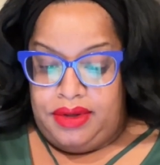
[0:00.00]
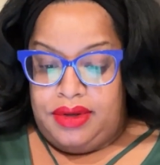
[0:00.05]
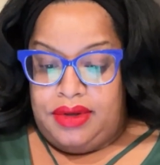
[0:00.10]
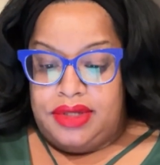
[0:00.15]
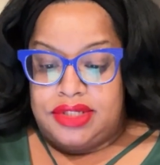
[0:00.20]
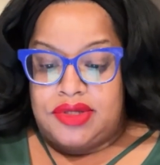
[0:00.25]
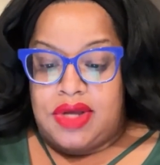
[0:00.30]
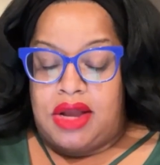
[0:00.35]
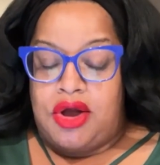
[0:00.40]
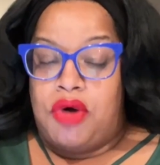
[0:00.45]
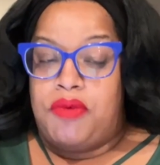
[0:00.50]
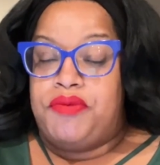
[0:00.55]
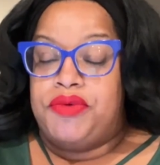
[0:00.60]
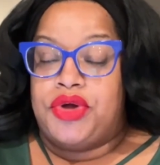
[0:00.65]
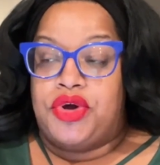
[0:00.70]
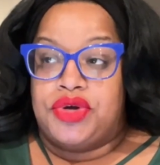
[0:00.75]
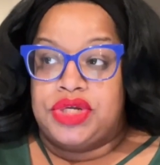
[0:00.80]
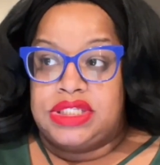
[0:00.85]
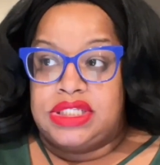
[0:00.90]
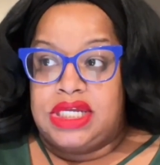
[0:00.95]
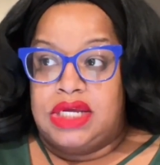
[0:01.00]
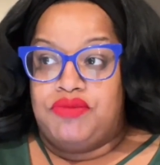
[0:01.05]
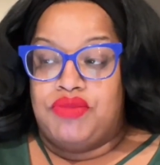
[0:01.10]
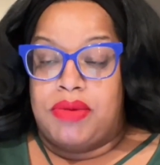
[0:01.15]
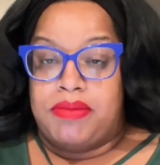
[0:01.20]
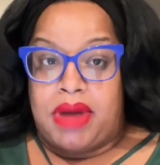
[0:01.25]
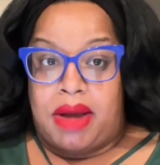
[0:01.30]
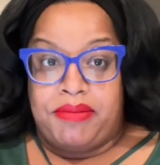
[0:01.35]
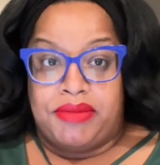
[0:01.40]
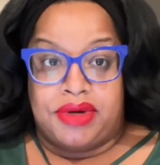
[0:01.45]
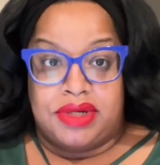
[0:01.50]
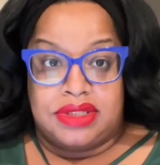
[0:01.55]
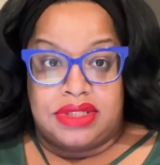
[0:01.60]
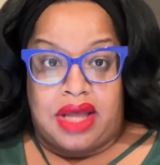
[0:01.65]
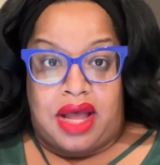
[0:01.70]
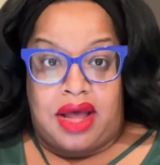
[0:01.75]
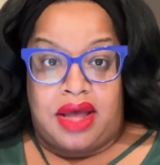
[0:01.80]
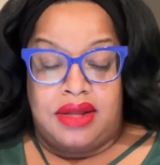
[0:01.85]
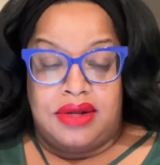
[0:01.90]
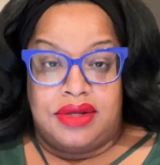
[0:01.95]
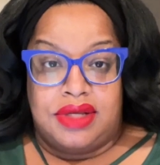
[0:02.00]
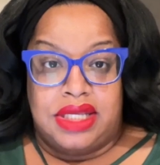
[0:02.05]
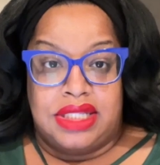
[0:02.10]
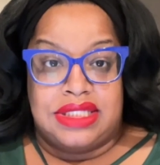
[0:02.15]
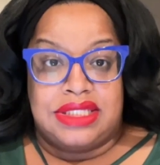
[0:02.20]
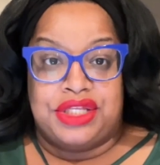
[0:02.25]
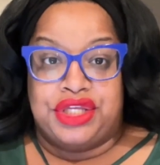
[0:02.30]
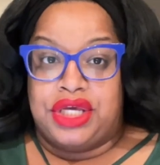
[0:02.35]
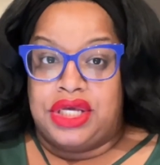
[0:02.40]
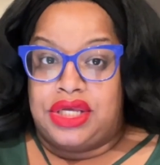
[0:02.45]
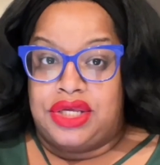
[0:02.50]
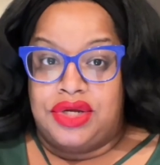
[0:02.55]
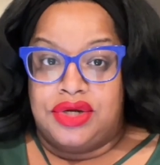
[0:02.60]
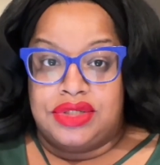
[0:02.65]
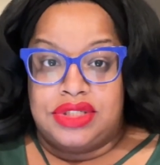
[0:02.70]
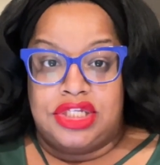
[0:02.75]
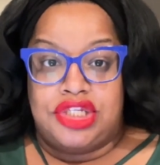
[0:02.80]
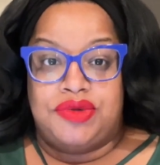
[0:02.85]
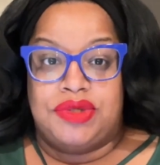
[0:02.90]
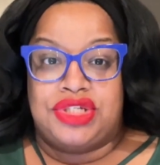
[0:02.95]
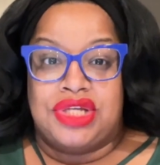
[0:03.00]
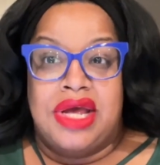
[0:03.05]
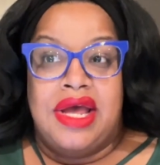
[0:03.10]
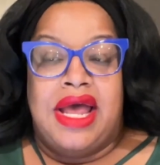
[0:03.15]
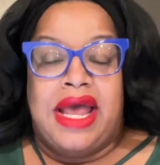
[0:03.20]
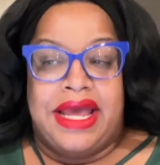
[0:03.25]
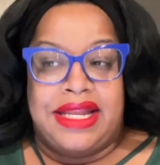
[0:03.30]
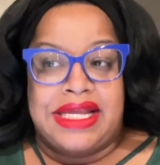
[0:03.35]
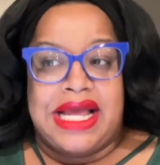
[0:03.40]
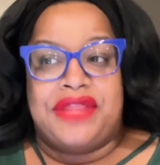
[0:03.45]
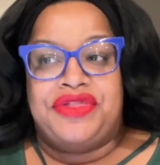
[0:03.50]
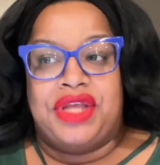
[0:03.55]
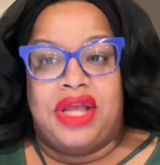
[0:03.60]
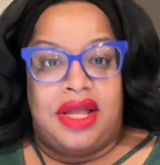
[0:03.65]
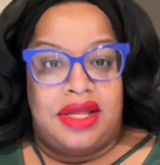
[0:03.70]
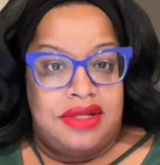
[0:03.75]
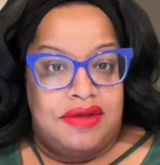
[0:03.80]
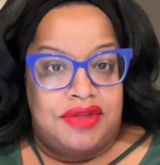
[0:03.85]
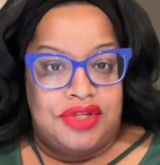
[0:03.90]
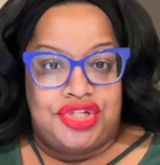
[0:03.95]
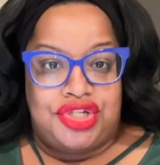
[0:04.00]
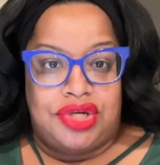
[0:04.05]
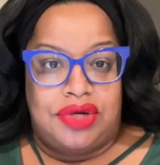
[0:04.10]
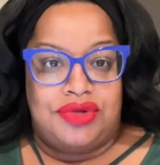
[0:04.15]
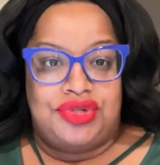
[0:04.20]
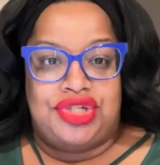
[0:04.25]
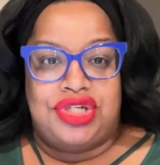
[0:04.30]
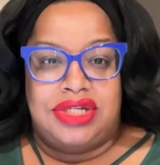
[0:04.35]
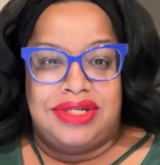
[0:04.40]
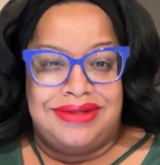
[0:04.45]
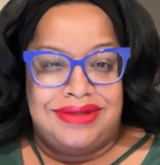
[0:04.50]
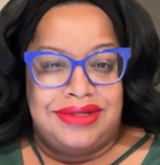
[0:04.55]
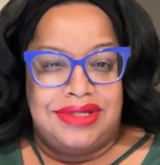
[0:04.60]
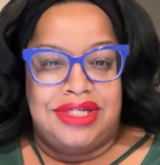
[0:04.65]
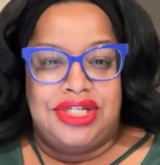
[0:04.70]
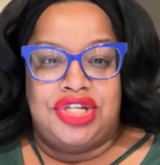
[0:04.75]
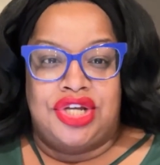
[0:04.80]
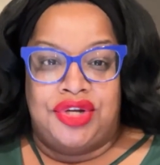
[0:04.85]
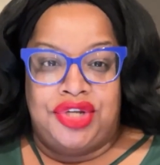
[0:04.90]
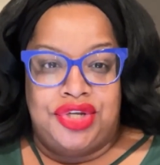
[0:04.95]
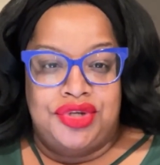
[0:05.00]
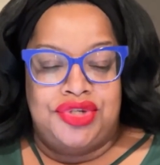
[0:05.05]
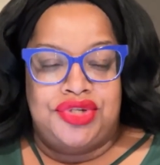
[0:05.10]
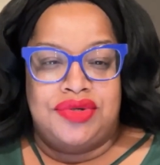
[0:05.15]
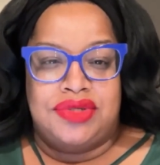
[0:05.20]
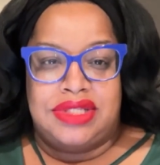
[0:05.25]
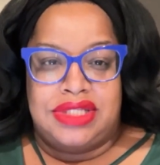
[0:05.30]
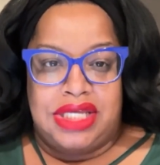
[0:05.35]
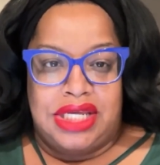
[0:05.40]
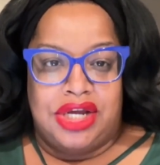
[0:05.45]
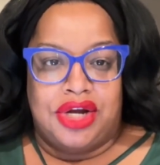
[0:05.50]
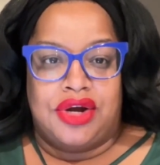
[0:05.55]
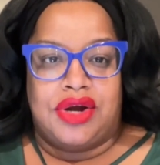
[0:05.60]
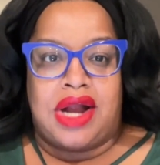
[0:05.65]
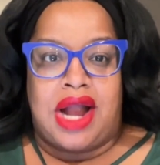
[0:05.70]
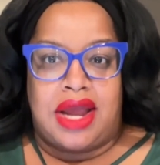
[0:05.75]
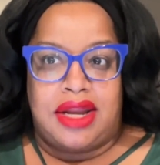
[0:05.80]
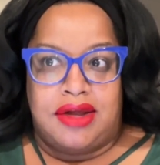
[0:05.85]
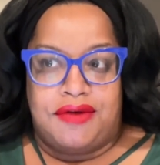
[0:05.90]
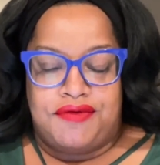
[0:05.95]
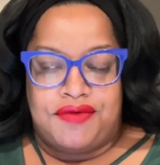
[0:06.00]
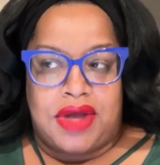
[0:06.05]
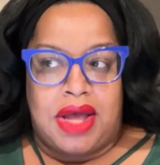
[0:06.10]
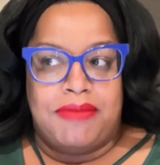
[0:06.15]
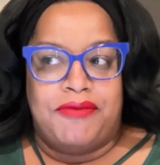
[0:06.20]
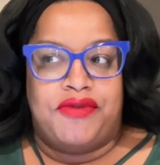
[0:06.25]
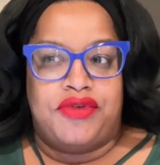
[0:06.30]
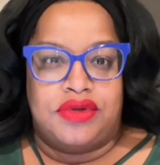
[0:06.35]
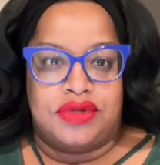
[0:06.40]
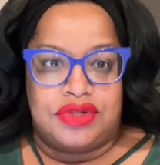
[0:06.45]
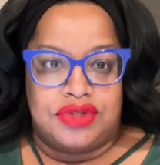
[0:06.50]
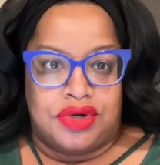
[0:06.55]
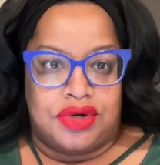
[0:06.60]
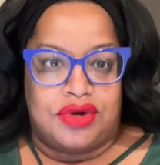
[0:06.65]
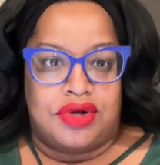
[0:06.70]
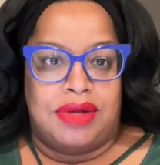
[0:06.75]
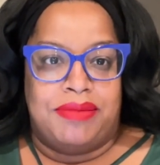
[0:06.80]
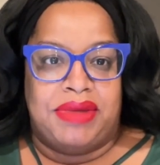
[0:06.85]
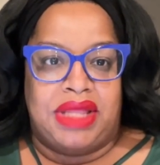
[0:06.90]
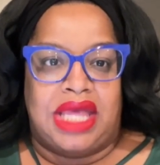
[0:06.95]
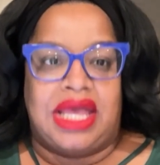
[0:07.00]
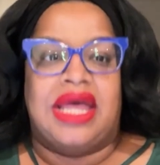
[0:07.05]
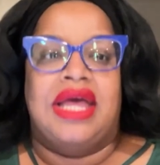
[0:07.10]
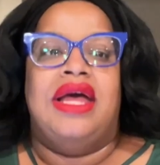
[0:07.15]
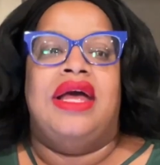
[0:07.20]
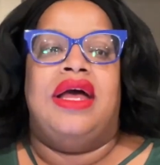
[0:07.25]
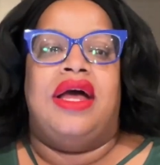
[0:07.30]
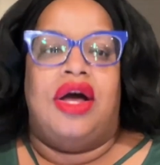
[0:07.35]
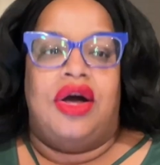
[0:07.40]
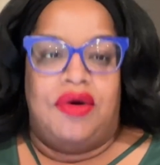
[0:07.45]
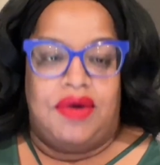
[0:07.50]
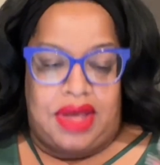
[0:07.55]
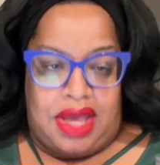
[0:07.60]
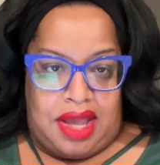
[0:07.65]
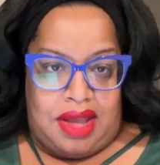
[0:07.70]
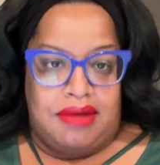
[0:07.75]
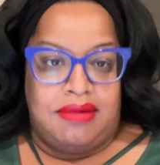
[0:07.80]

So I hope Christine remembers that. It's like your situation. And at the end of the show, she, you do see her kind of come full circle and be like, okay,